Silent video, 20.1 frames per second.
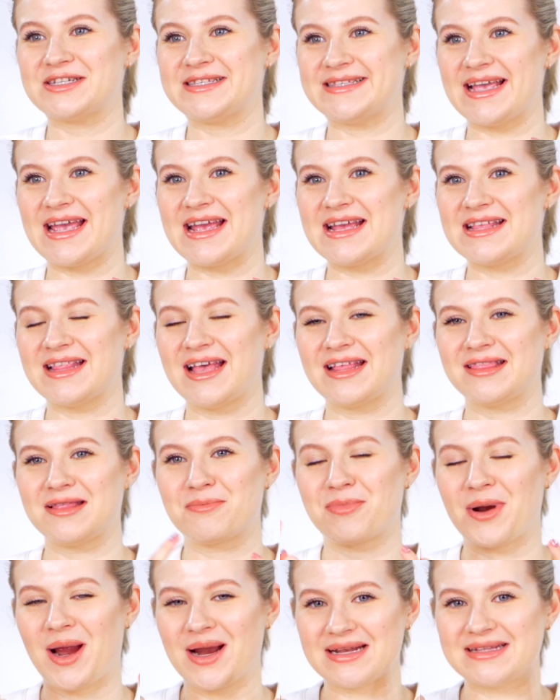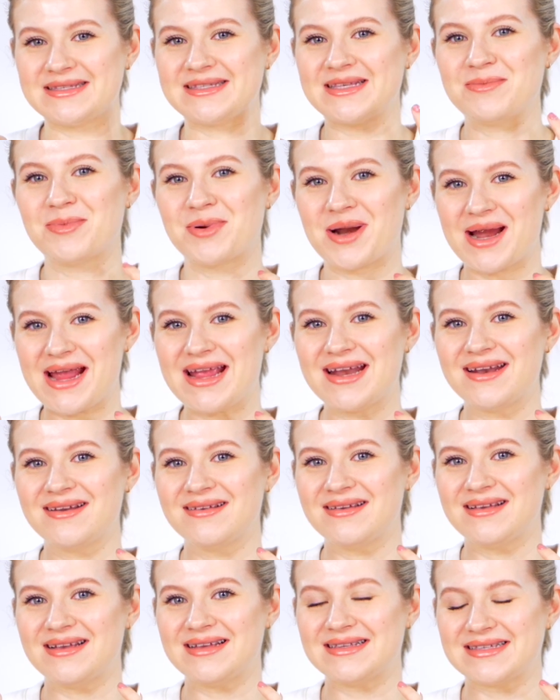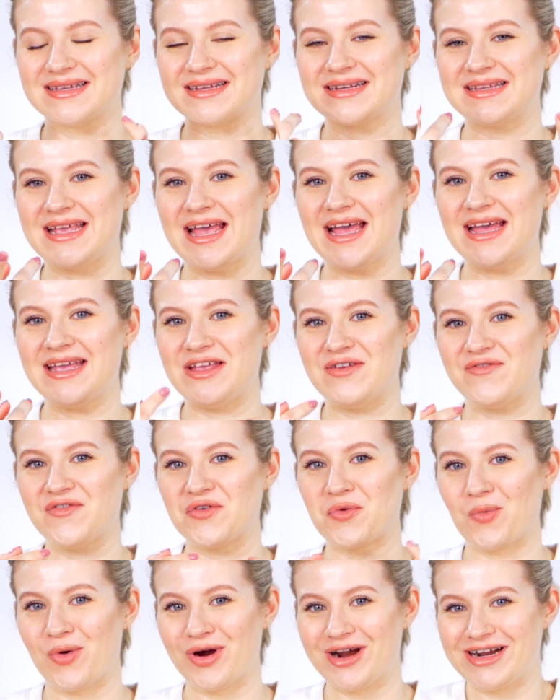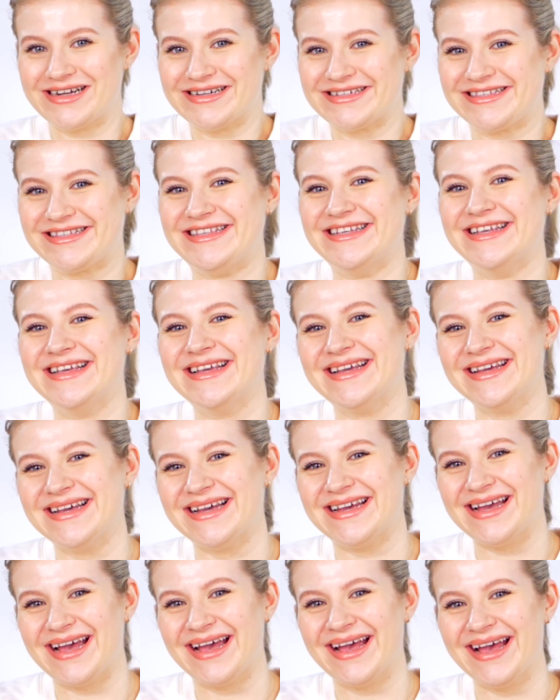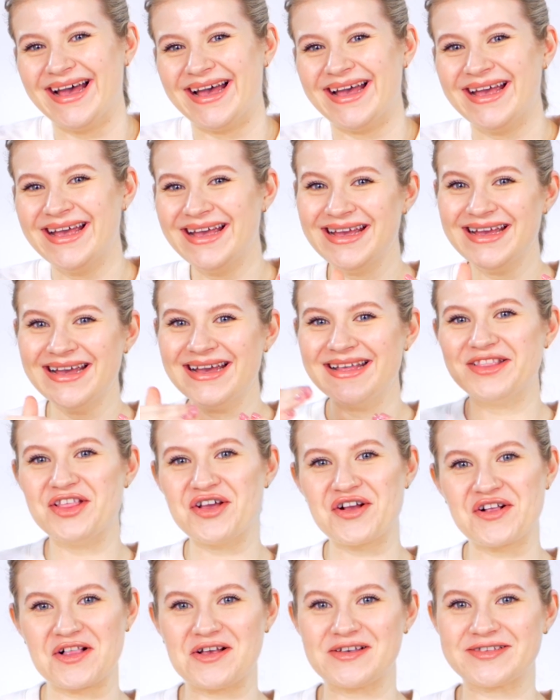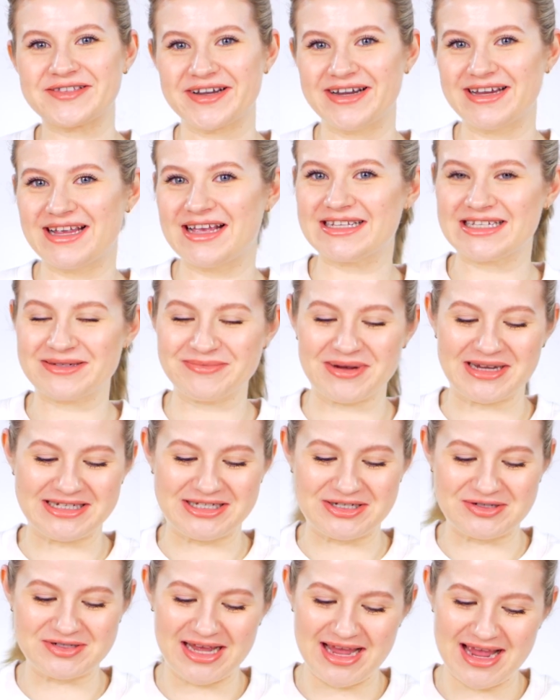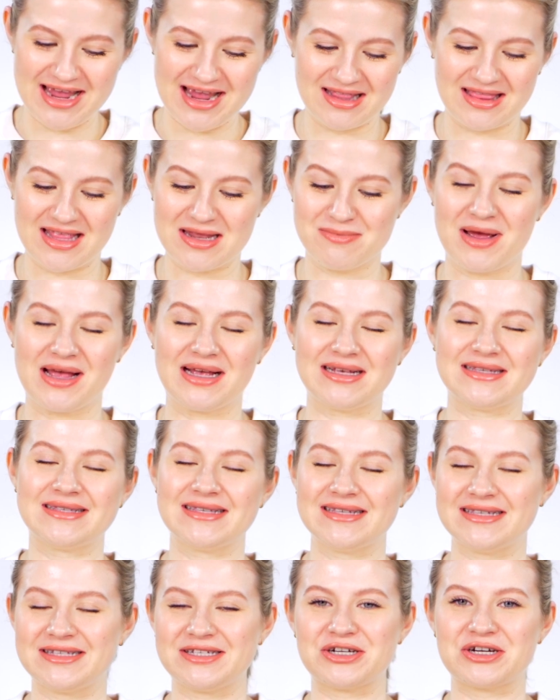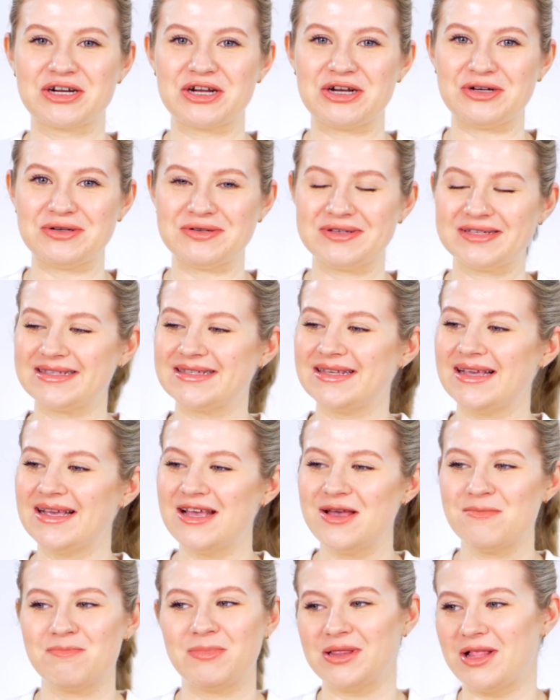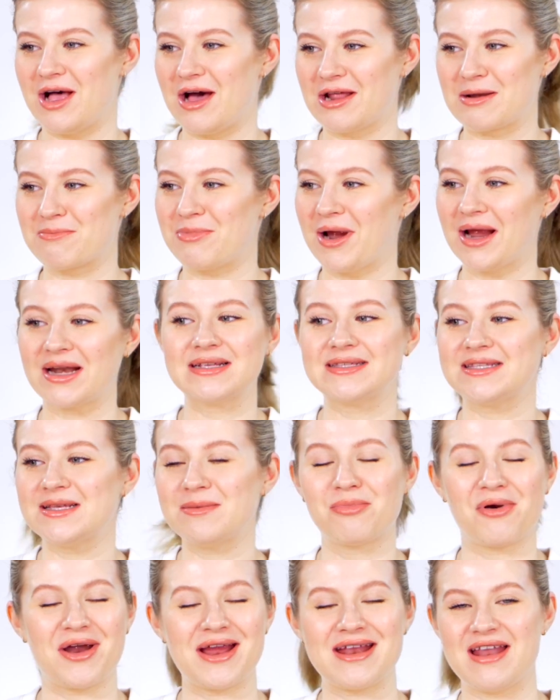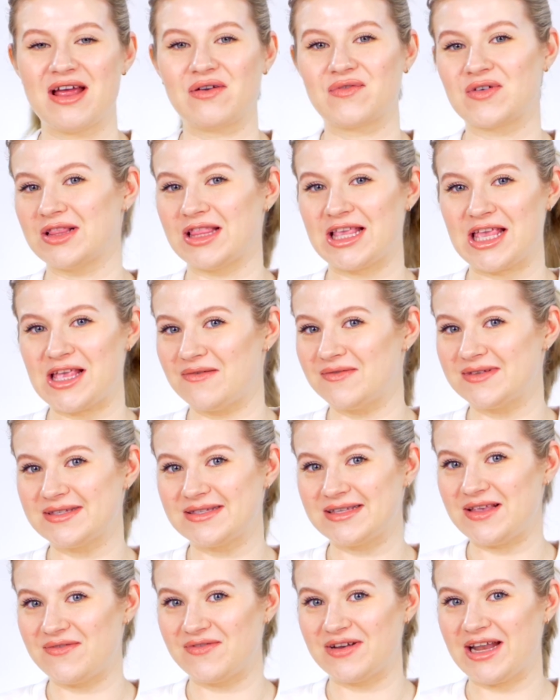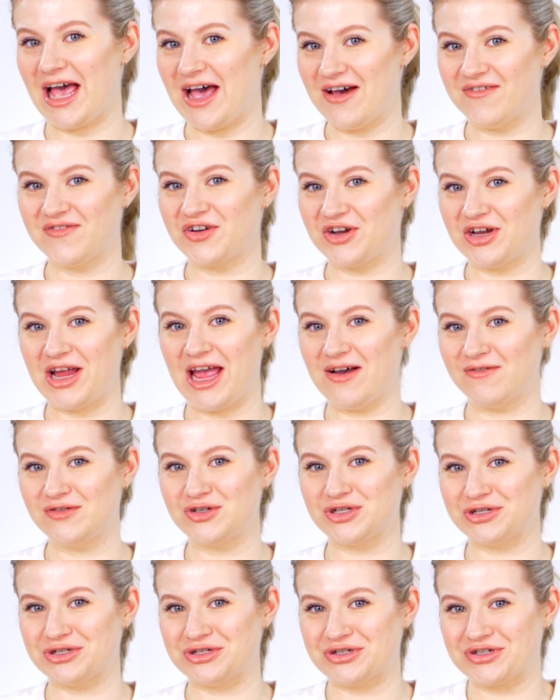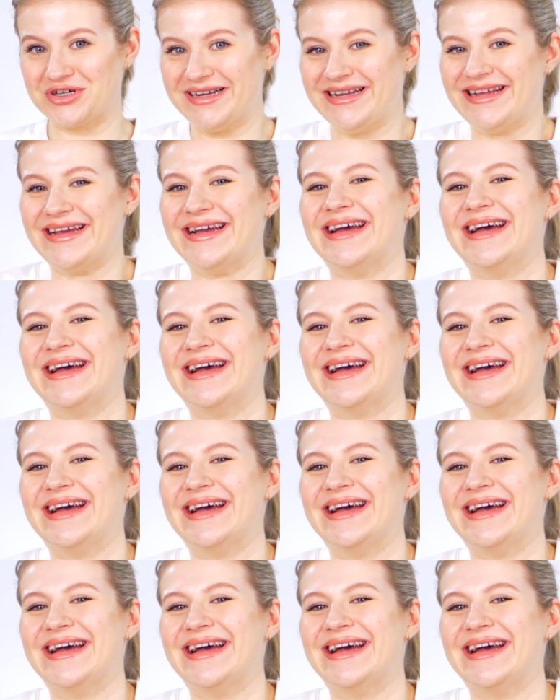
saying that the pregnancy brain is gonna get even worse the closer I get to my due date. And then my sister goes, Milana, pregnancy brain never leaves, even after you have children.